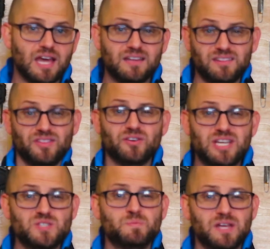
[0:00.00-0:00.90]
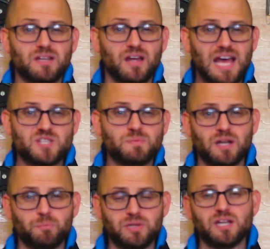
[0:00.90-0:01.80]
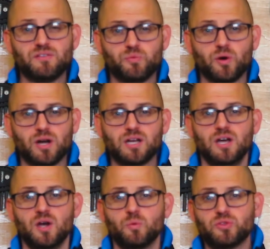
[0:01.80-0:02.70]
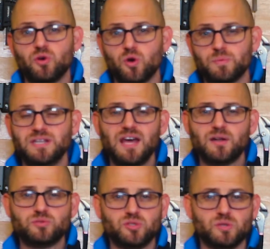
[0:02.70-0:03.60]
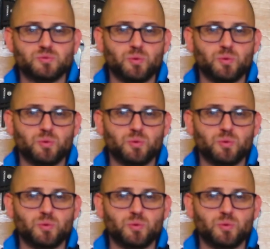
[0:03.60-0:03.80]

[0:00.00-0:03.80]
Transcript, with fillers: And there has been a plenty of work with carbon nanotubes,